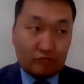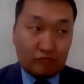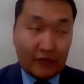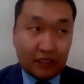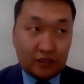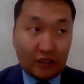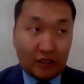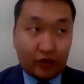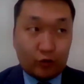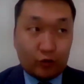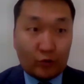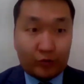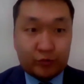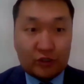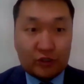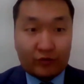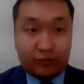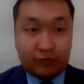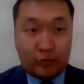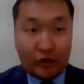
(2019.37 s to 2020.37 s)
the
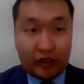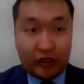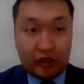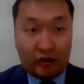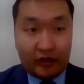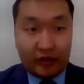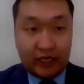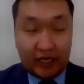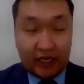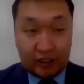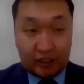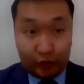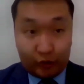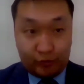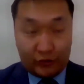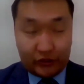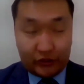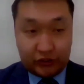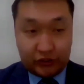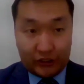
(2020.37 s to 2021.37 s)
government of Mongolia
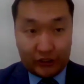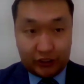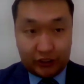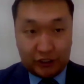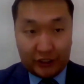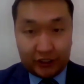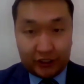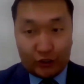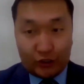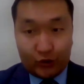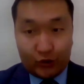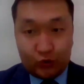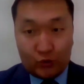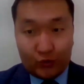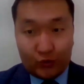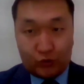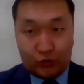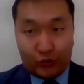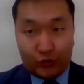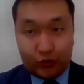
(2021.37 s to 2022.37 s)
adopted a
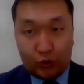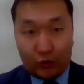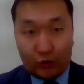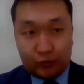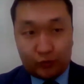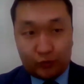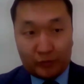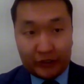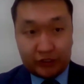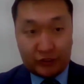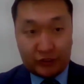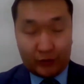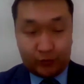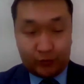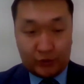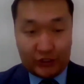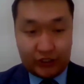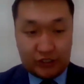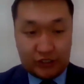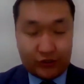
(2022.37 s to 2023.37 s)
new document,
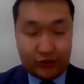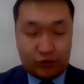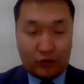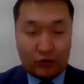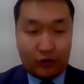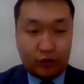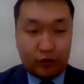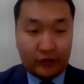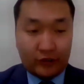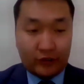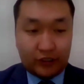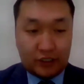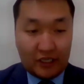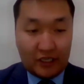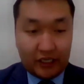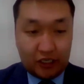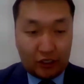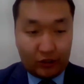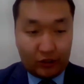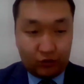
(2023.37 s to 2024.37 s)
which is called
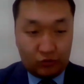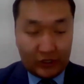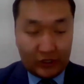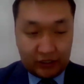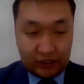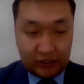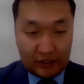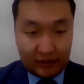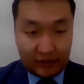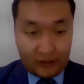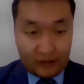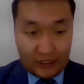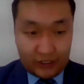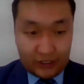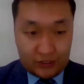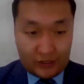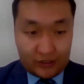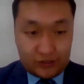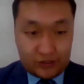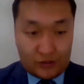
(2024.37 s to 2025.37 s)
United
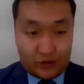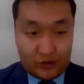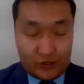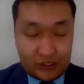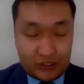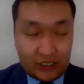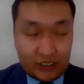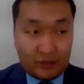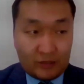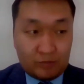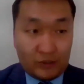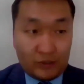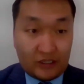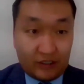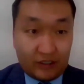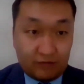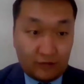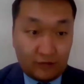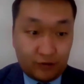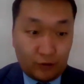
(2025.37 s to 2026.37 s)
Nations Sustainable
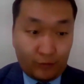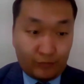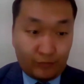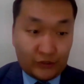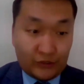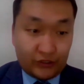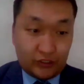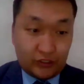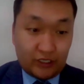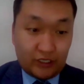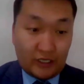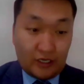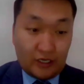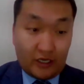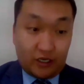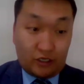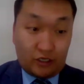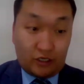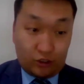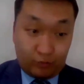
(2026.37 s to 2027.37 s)
Development
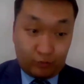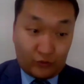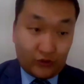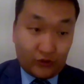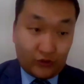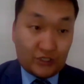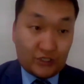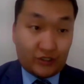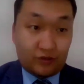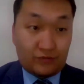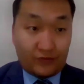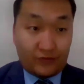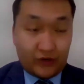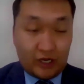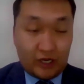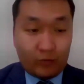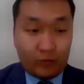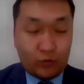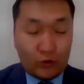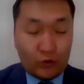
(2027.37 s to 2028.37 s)
Cooperation
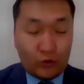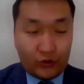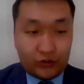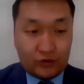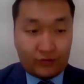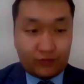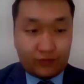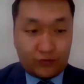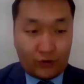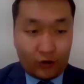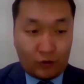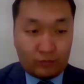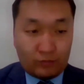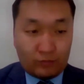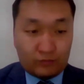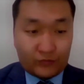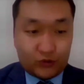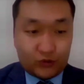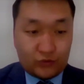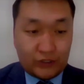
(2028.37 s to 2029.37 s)
Framework
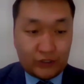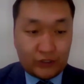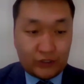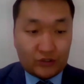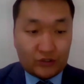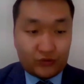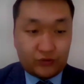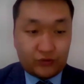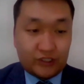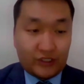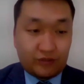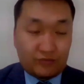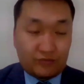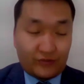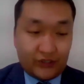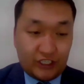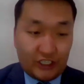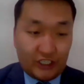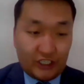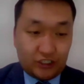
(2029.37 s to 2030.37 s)
from
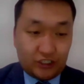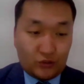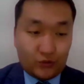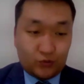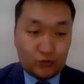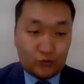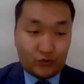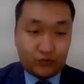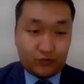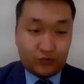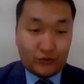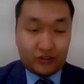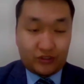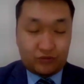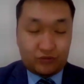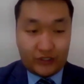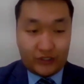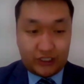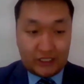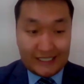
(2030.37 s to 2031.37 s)
2023 to
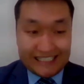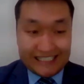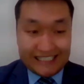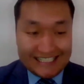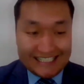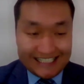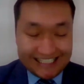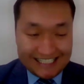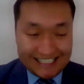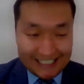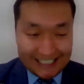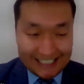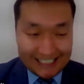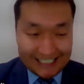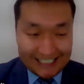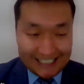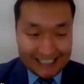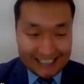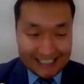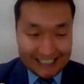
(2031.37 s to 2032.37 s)

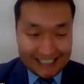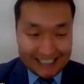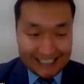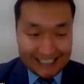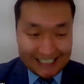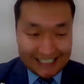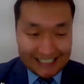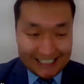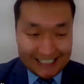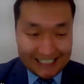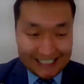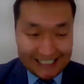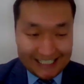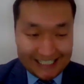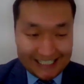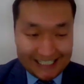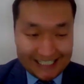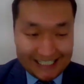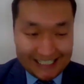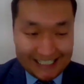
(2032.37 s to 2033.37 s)
2027.
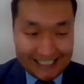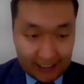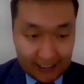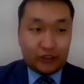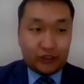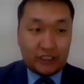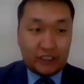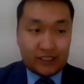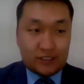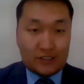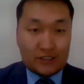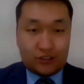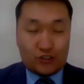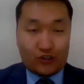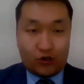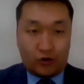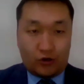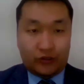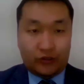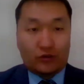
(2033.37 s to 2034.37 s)
So this
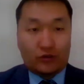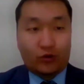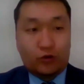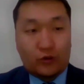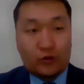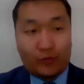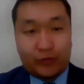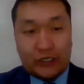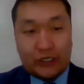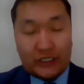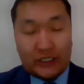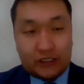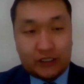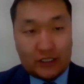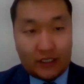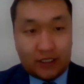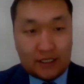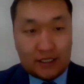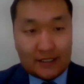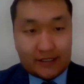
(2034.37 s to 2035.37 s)
joint document
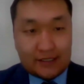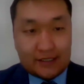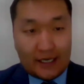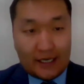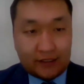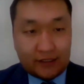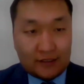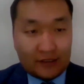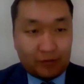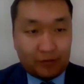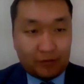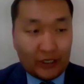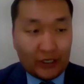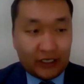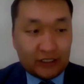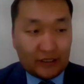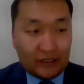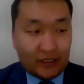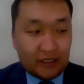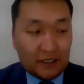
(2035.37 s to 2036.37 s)
signed
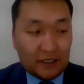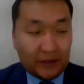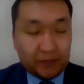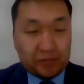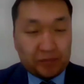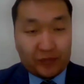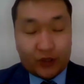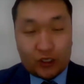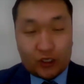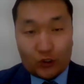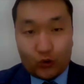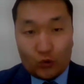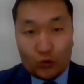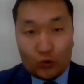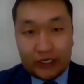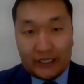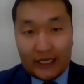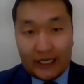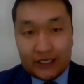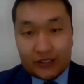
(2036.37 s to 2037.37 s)
by the
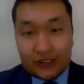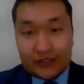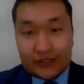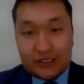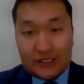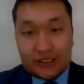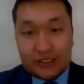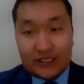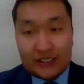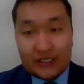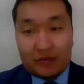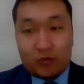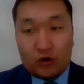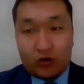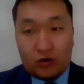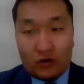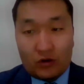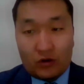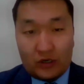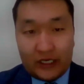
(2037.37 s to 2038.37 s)
UN agencies in
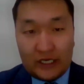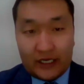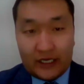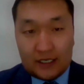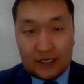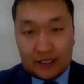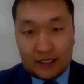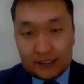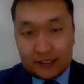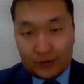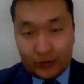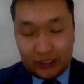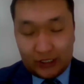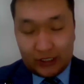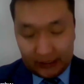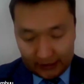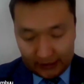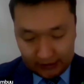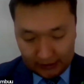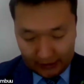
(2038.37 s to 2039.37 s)
Mongolia, as well
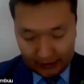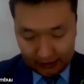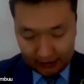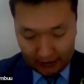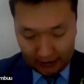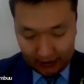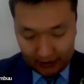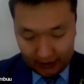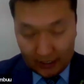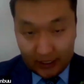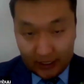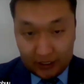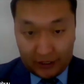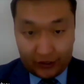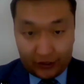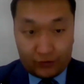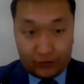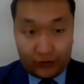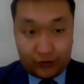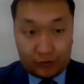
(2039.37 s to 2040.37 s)
as
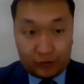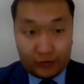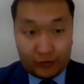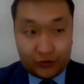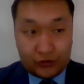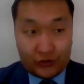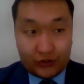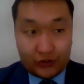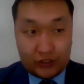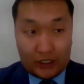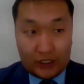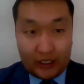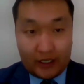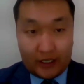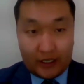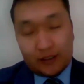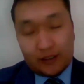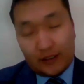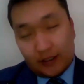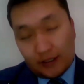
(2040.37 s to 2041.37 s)
government
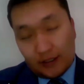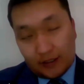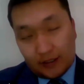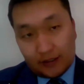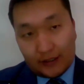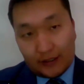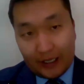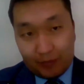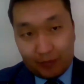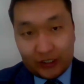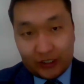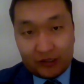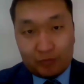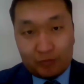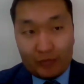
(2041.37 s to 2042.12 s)
cabinet